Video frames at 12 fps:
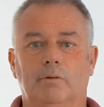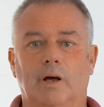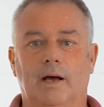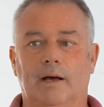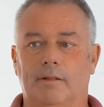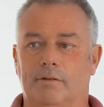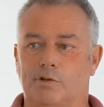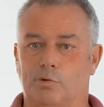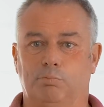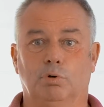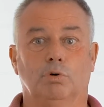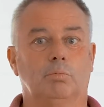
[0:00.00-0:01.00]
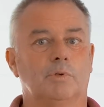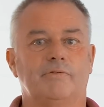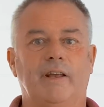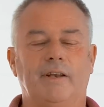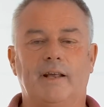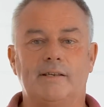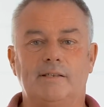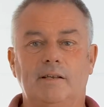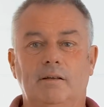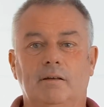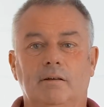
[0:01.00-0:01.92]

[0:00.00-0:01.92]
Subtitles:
The support was fantastic